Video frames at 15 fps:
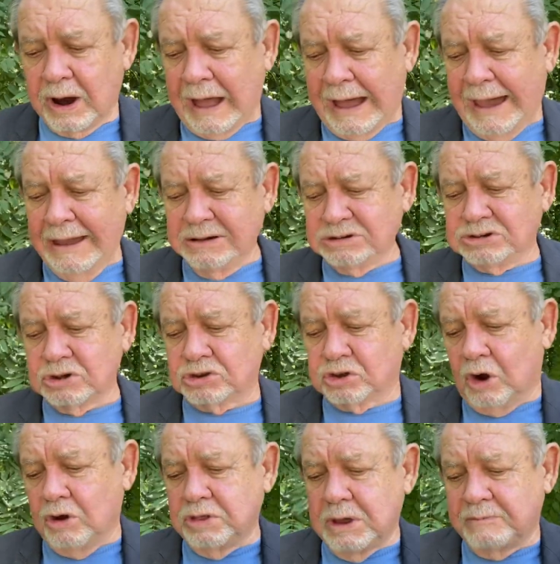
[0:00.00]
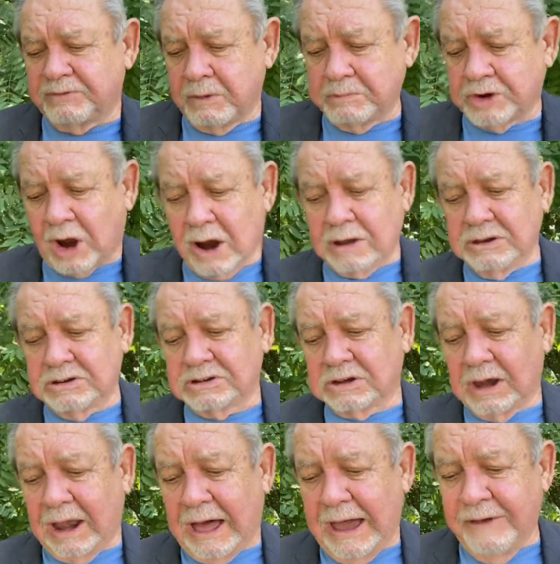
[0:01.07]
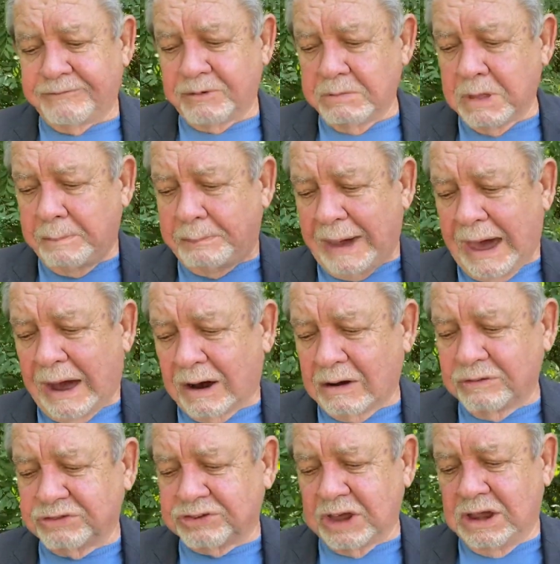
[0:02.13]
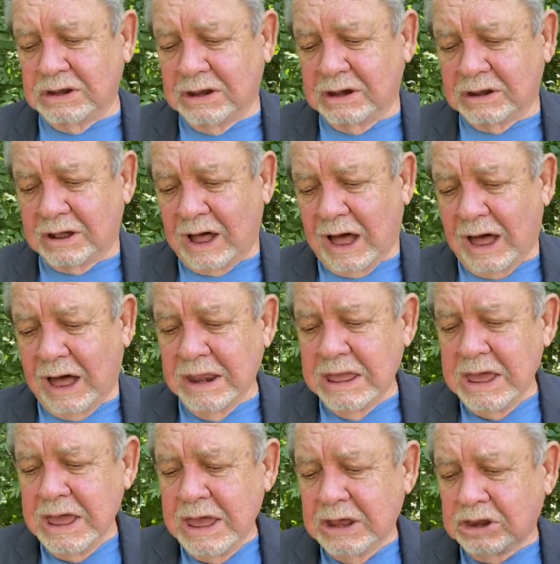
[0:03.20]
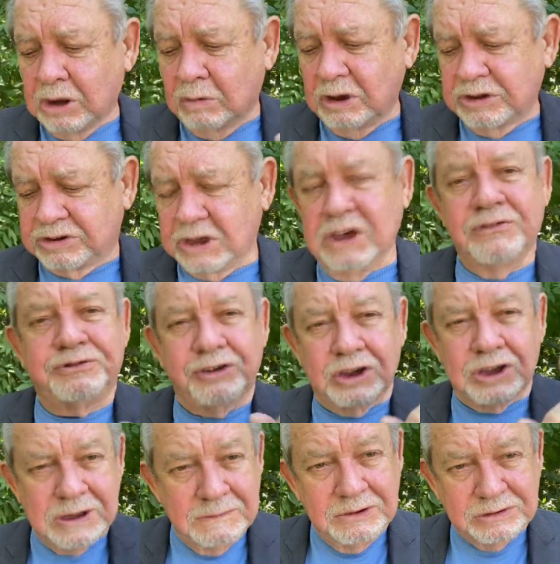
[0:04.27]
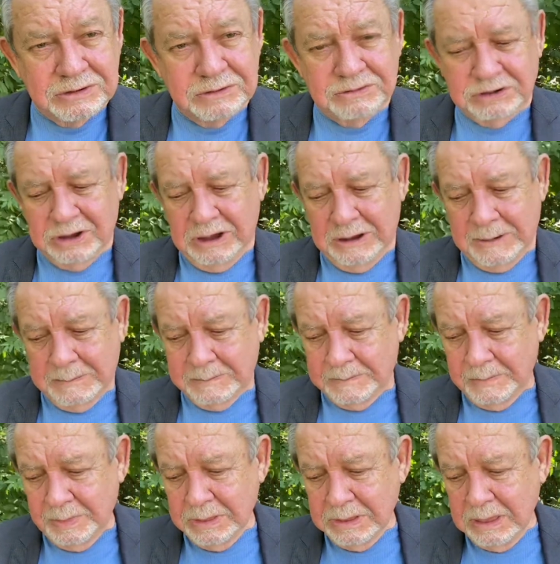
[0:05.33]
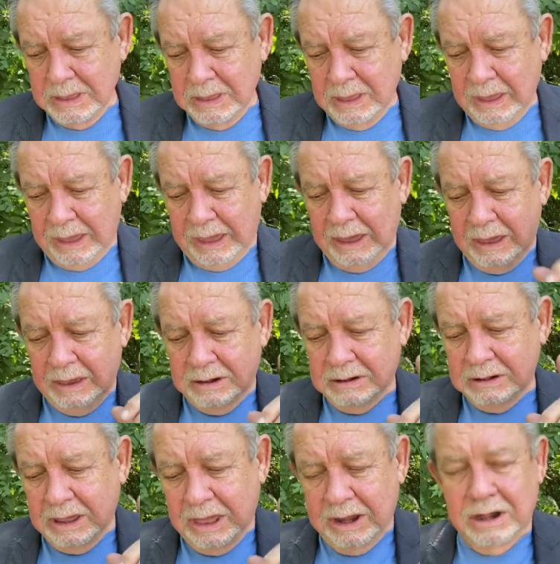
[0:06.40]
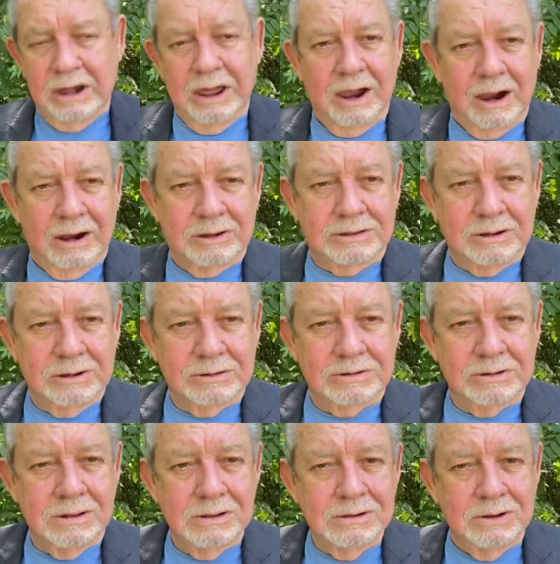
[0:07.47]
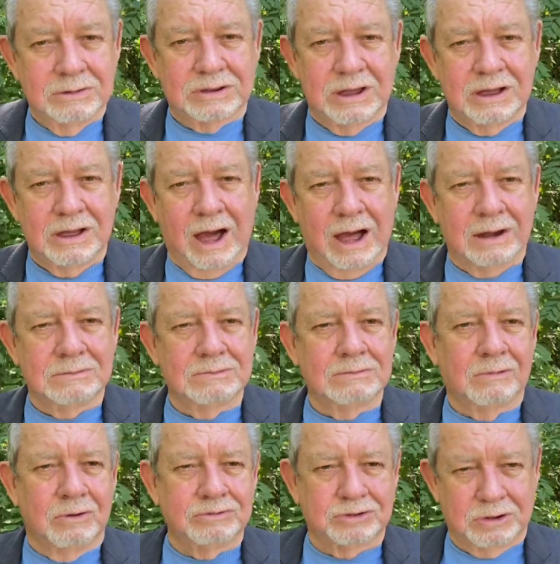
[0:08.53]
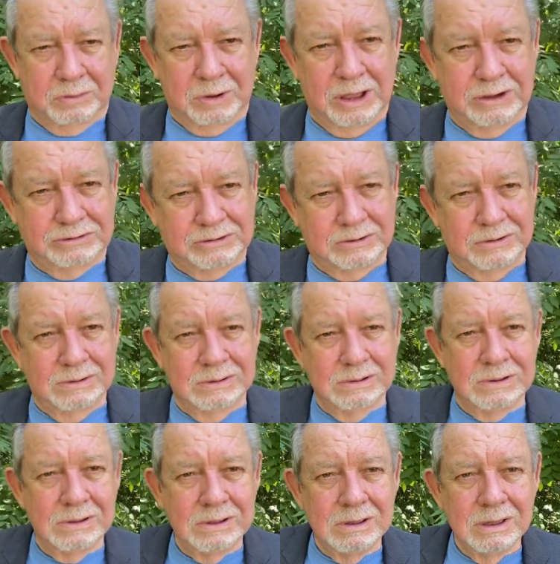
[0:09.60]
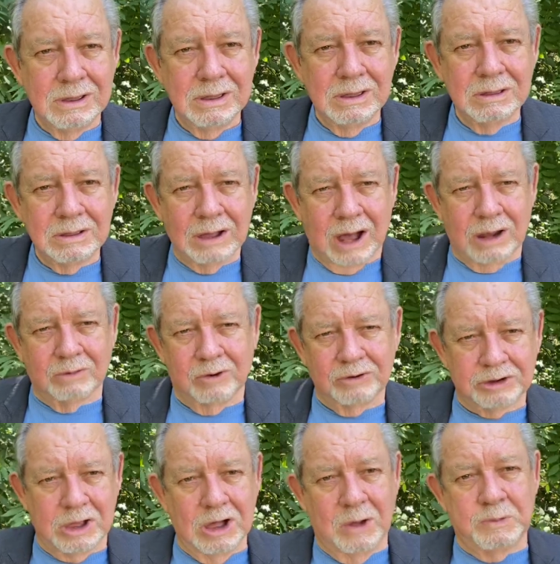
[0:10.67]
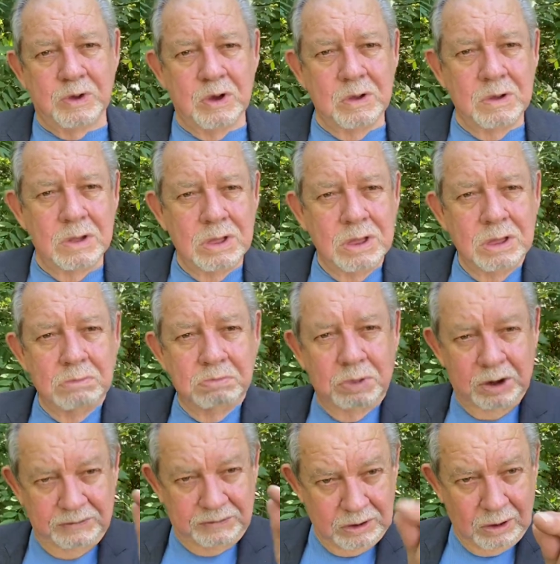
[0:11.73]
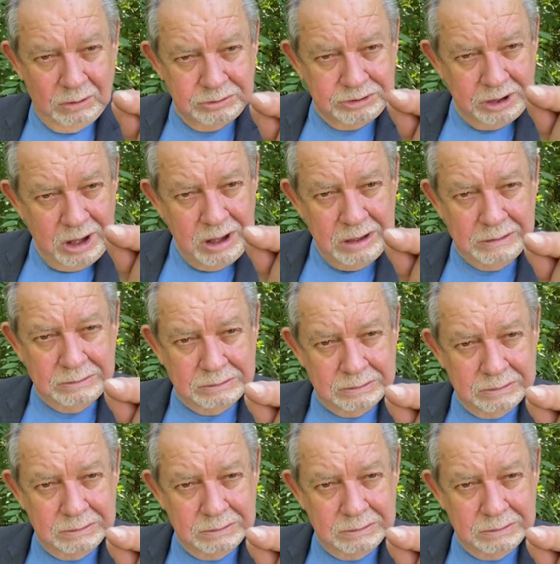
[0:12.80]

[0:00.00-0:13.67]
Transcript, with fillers: eyes, to turn them from darkness to life, from the power of Satan unto God, to receive forgiveness of sin and an inheritance. You see, God wants to bless you. God wants to help you. But if you don't change,